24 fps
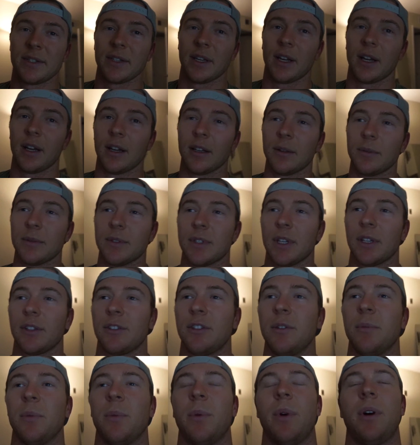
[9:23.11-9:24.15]
Uh, he was like
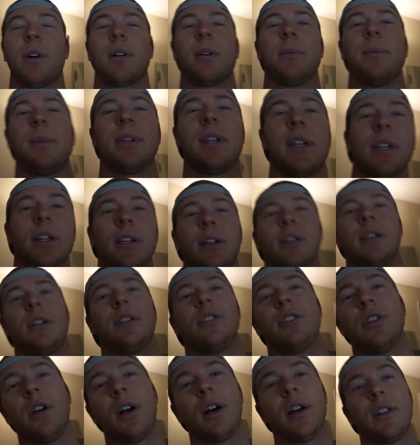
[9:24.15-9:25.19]
super welcoming
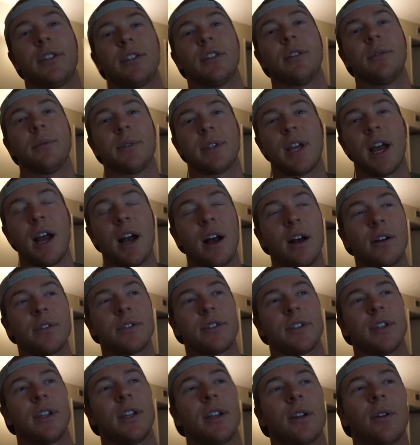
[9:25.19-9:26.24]
to us into his
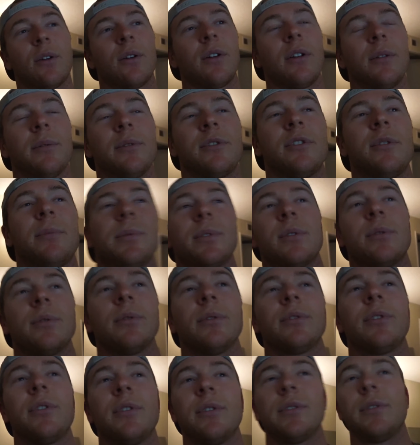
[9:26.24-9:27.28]
house, and Courtney was super
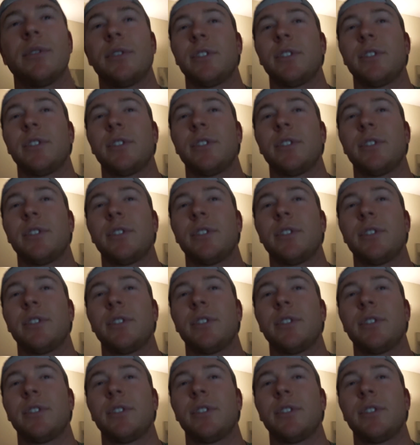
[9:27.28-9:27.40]
cool too.